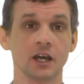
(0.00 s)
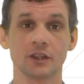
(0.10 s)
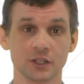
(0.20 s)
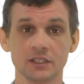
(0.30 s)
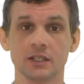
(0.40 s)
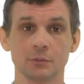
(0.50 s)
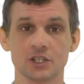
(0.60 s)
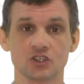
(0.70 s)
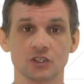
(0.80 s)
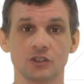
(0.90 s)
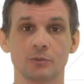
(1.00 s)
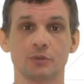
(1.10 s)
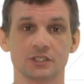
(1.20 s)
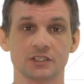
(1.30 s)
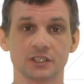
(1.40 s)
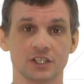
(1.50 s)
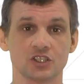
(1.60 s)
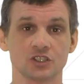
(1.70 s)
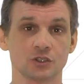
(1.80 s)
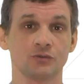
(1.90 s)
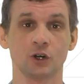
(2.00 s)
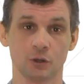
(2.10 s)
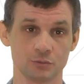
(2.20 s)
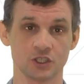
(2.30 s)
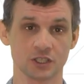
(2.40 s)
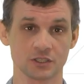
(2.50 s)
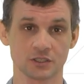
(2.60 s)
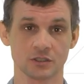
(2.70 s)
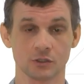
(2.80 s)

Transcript: three-dimensional representations of objects